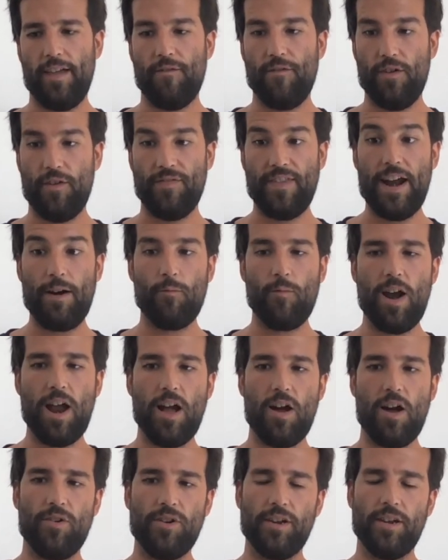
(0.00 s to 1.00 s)
from that
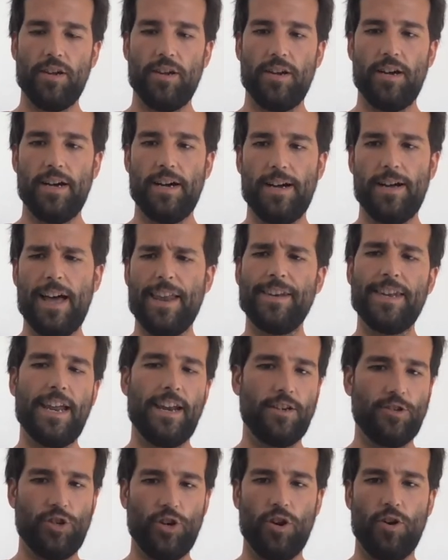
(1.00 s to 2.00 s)
round, and
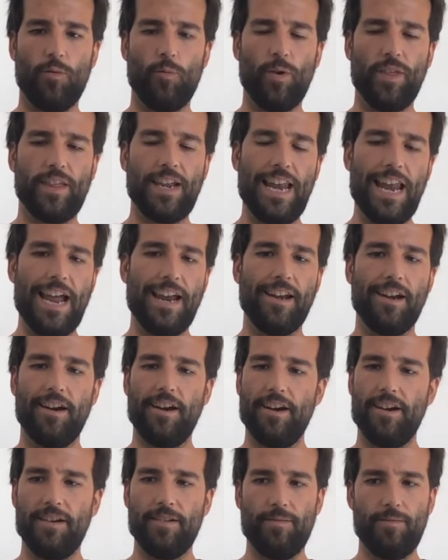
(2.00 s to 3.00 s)
then, with
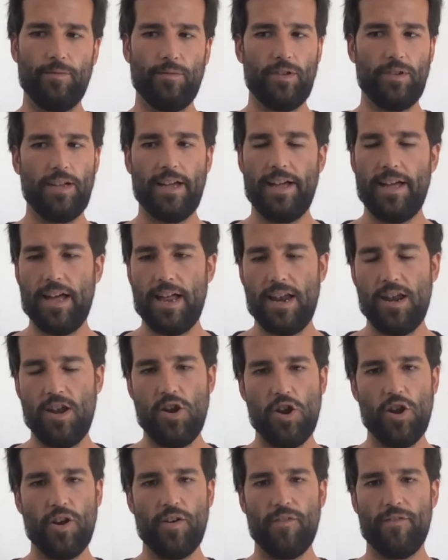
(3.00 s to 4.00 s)
Kleiner, a
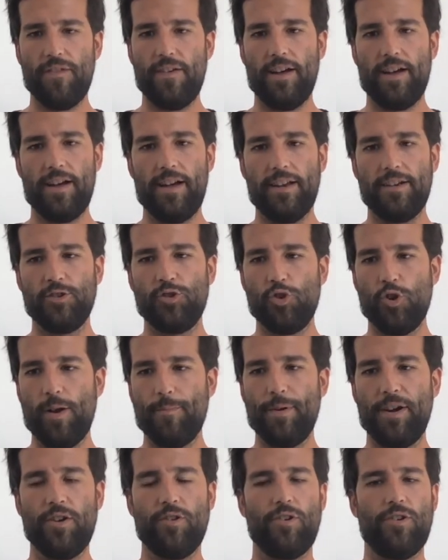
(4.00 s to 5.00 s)
lot of
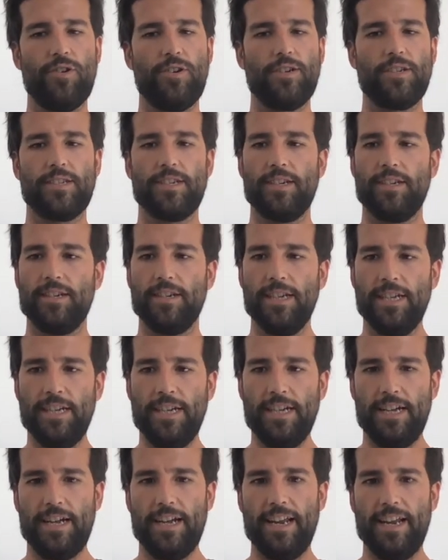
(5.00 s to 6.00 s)
entrepreneurs and
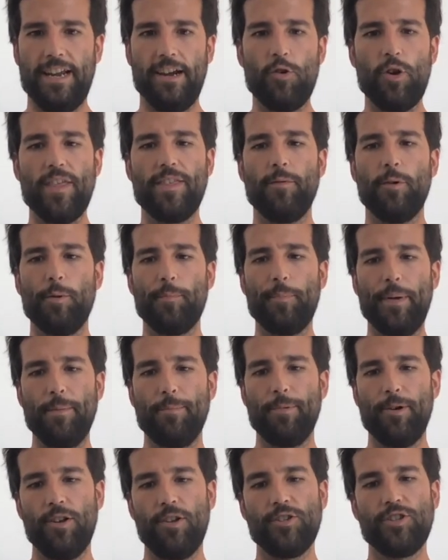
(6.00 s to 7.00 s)
incredible
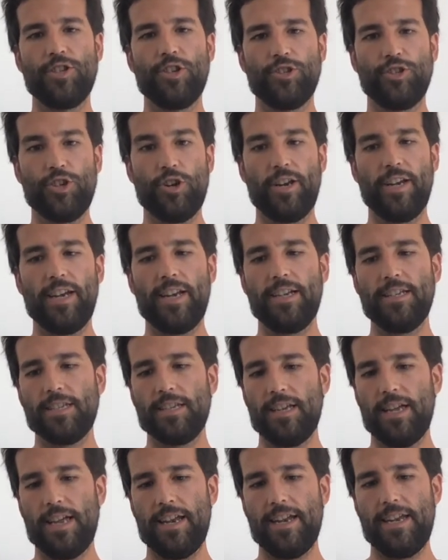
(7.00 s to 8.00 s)
people also joined
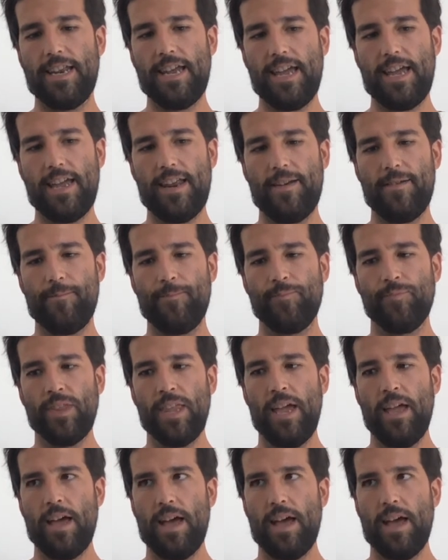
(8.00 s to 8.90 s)
us. And then,